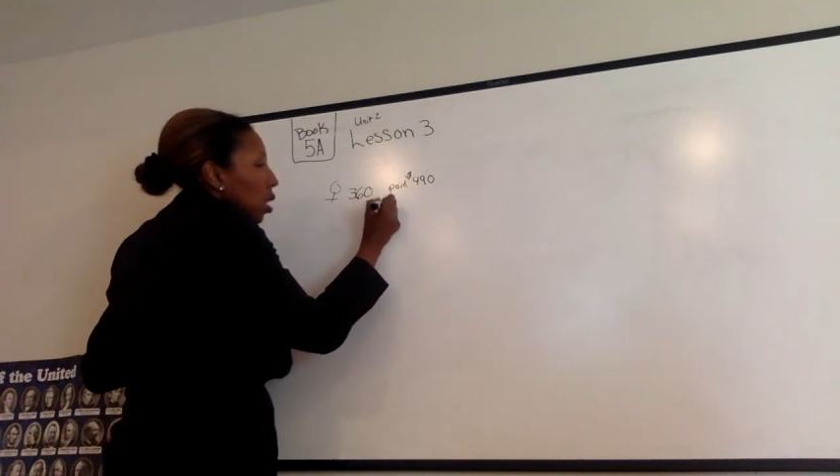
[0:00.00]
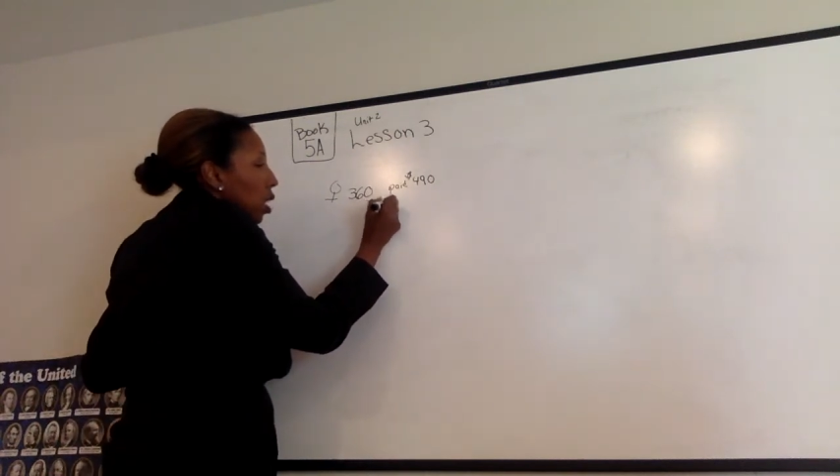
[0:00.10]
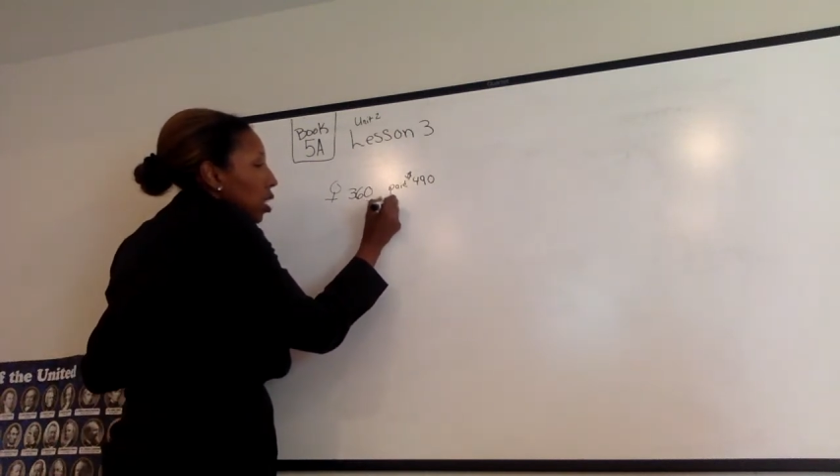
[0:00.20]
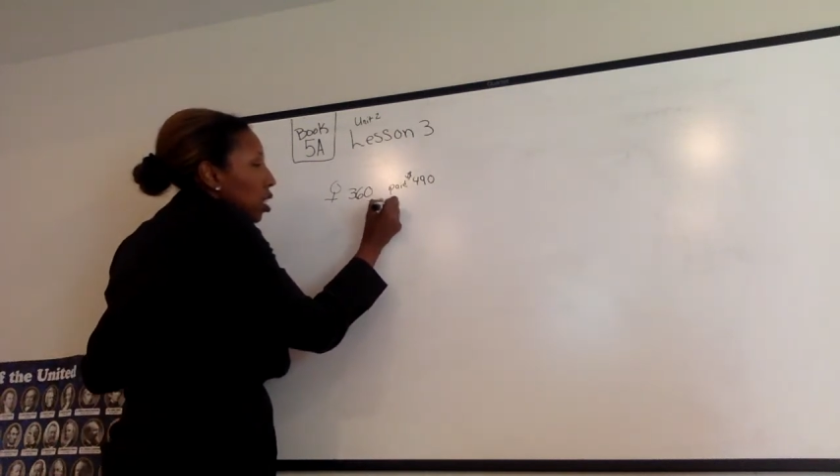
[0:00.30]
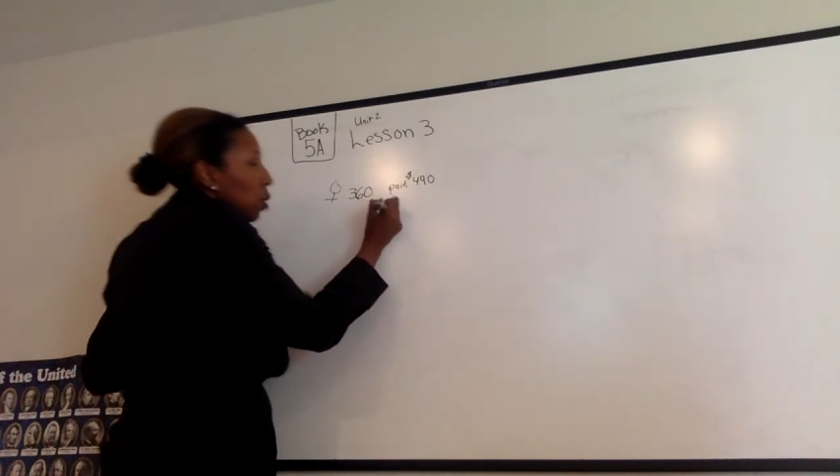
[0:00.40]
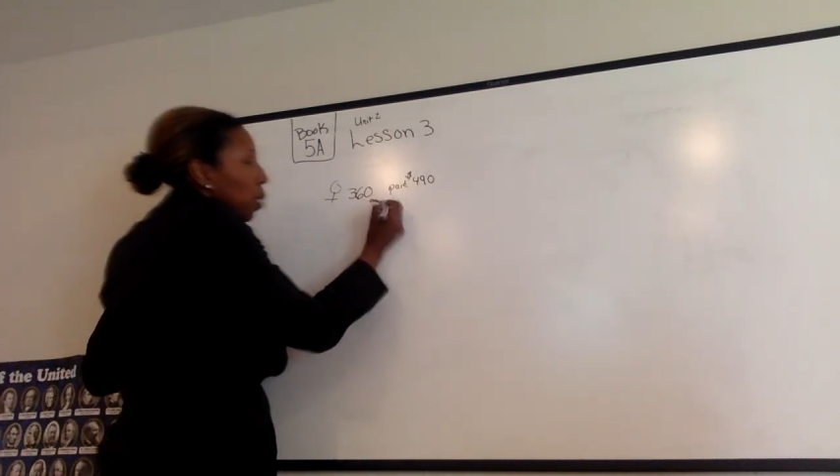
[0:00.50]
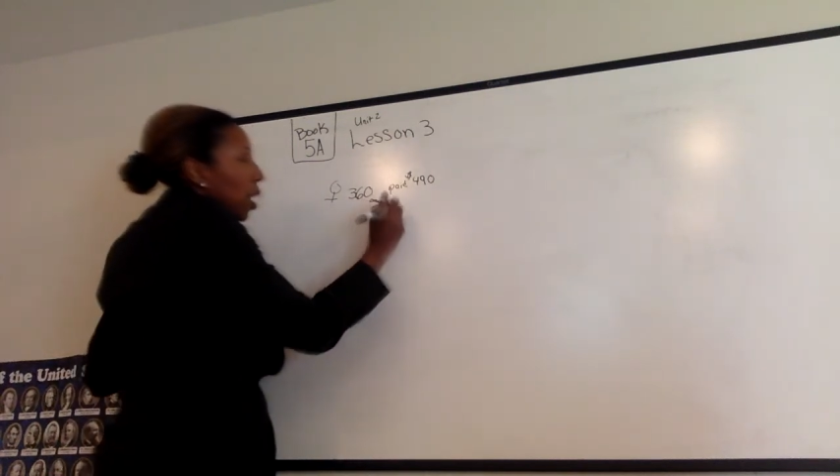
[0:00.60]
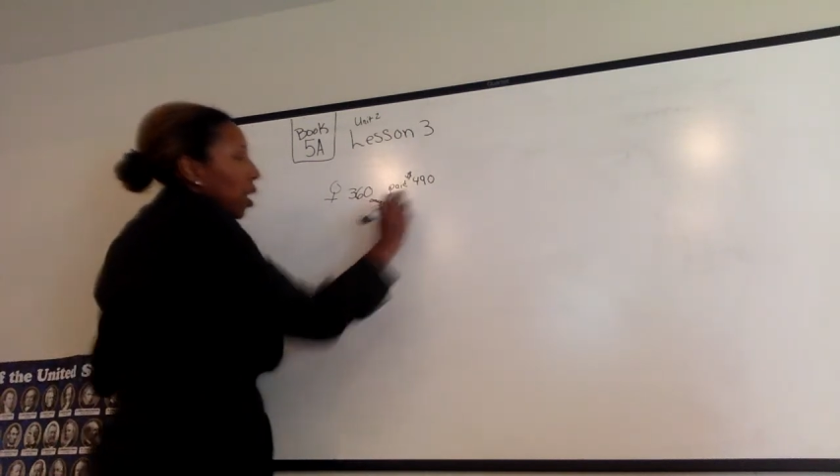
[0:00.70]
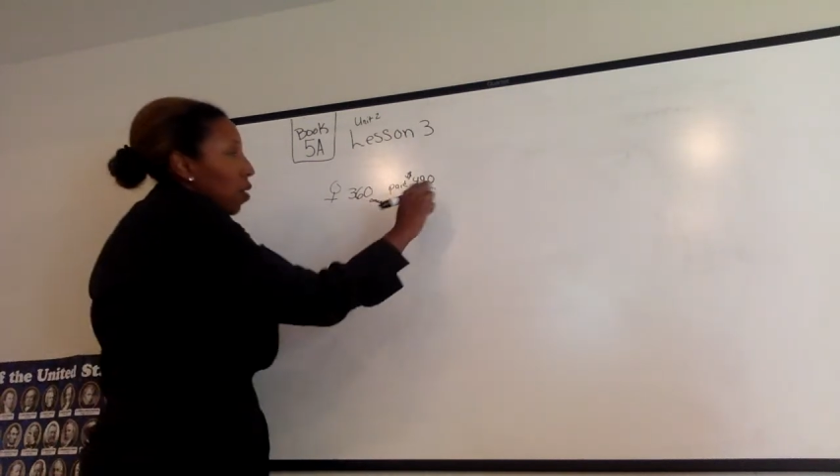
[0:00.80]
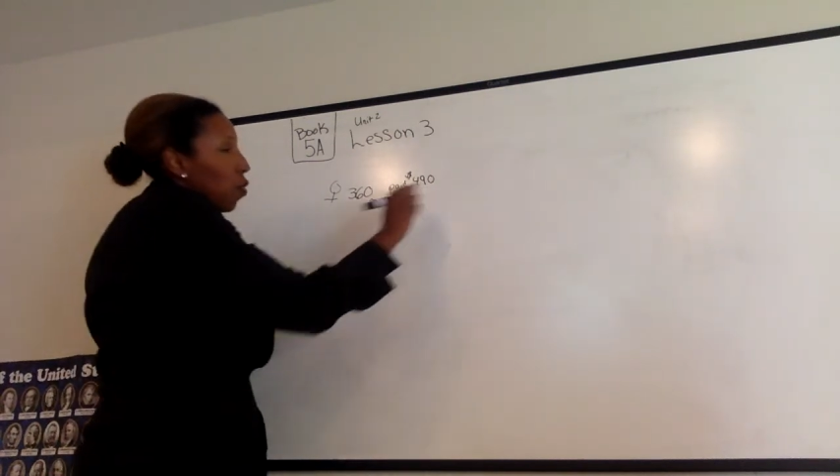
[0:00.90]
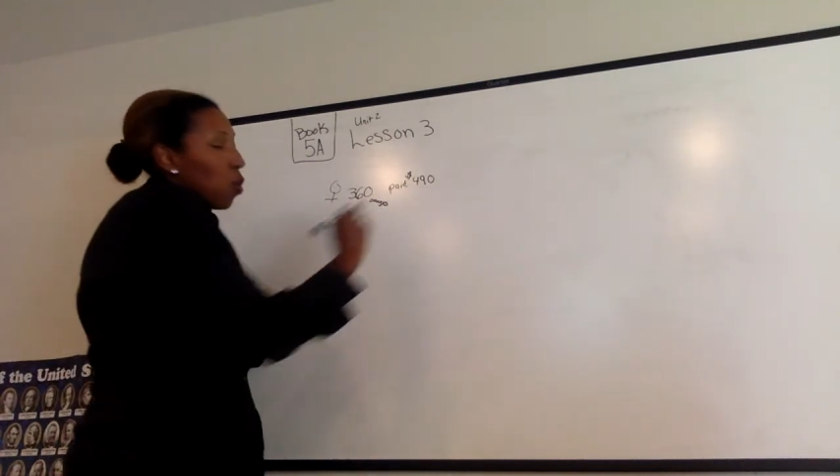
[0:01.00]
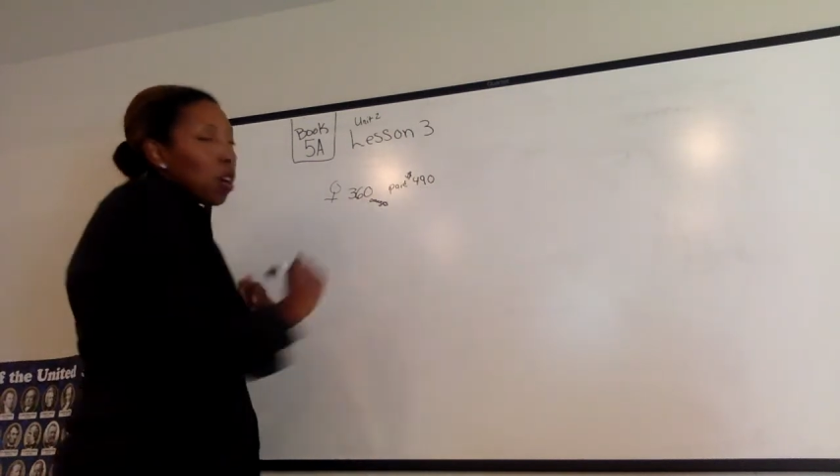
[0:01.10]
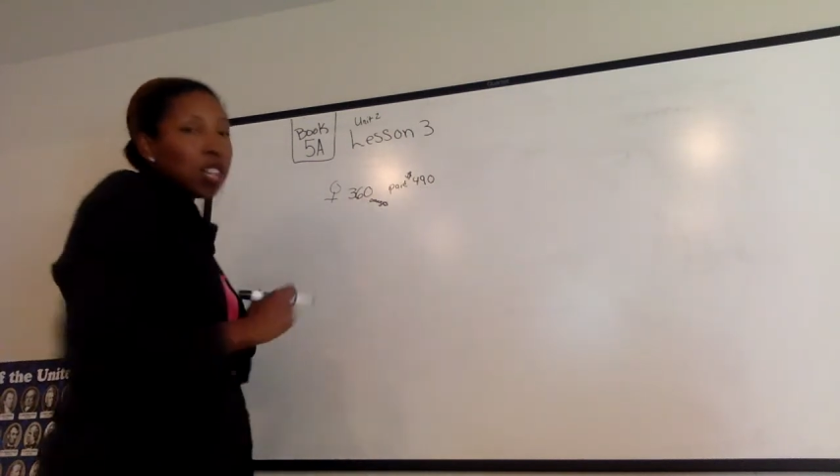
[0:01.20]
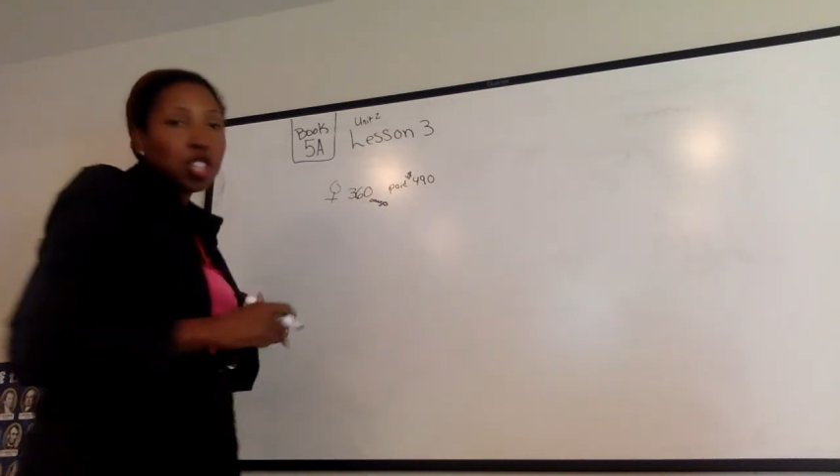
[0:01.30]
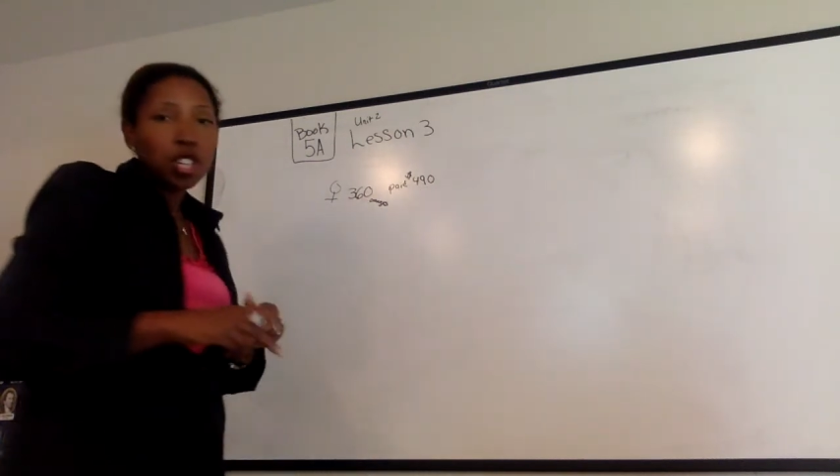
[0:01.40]
and she paid
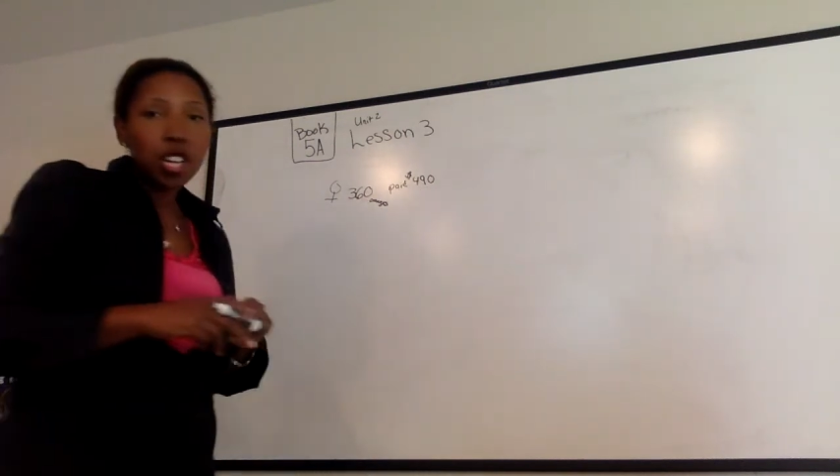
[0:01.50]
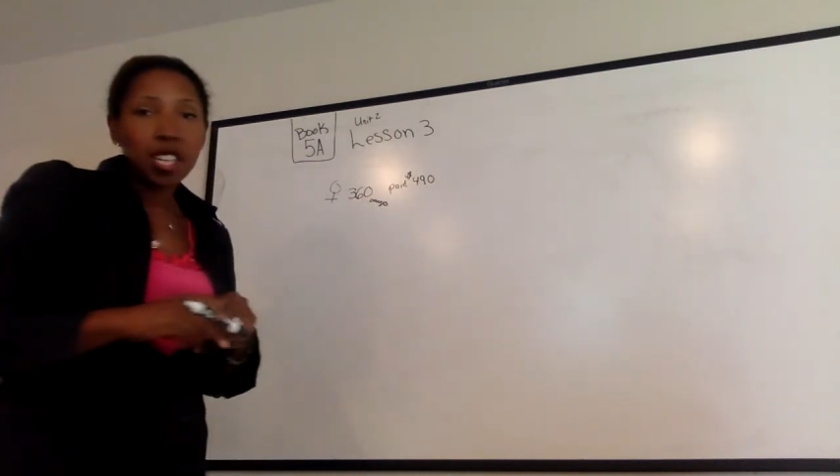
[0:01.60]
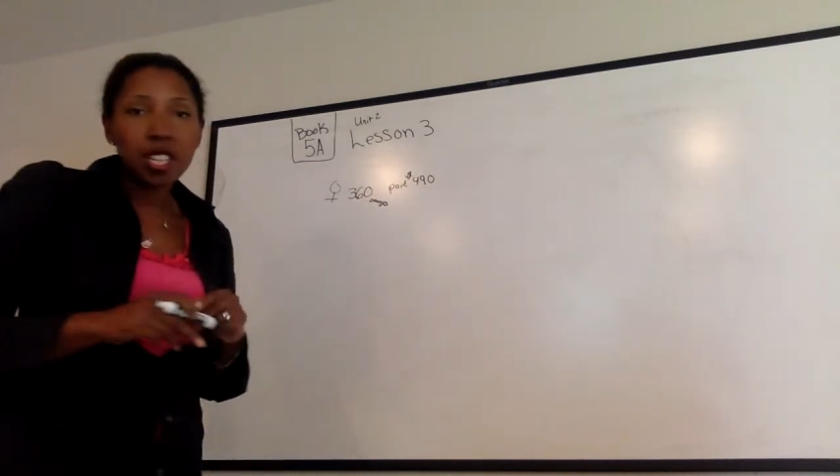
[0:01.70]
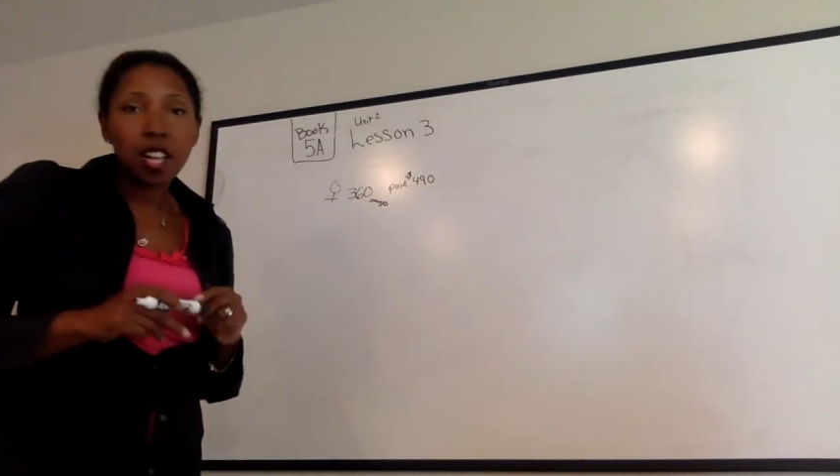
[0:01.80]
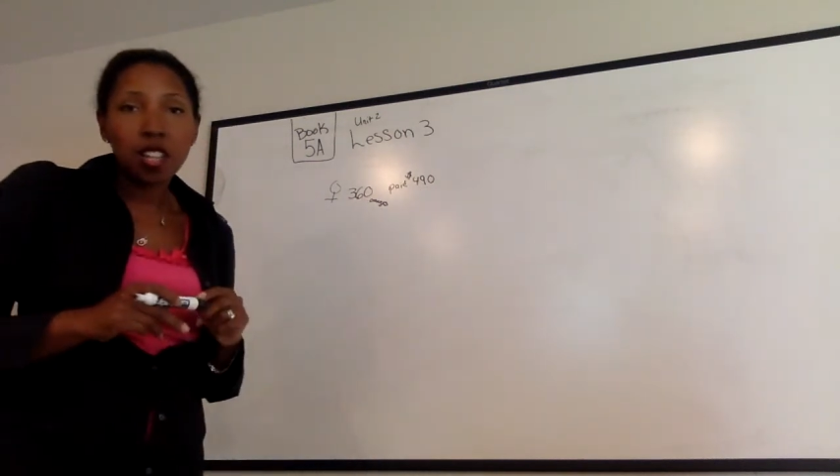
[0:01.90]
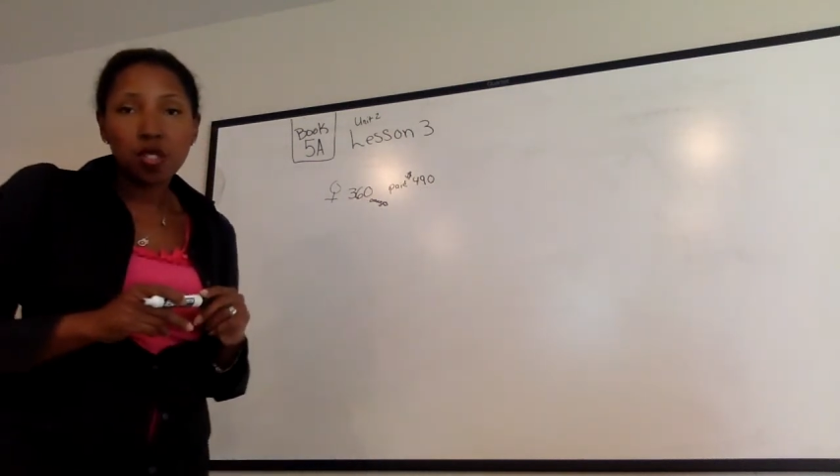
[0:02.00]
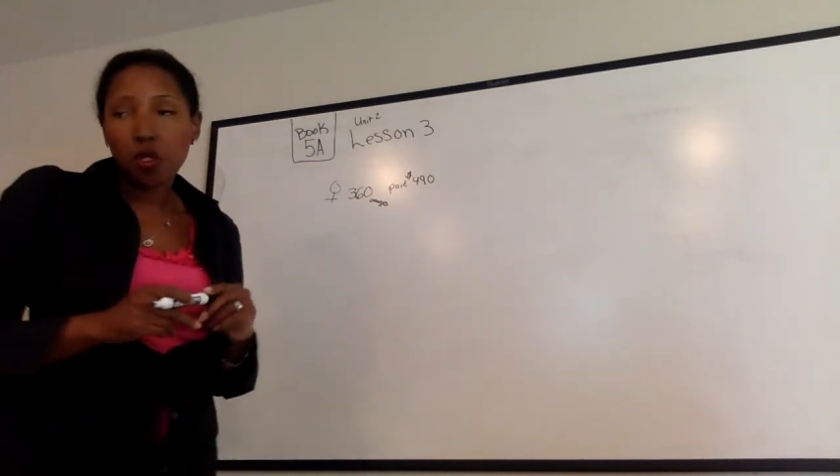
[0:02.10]
$490